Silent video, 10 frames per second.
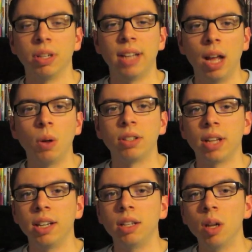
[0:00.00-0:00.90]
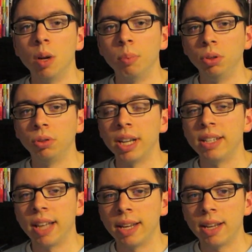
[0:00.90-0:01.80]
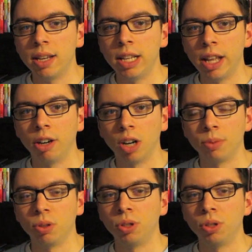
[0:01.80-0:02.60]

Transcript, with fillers: But now it's any Blu-ray 9.99 or up.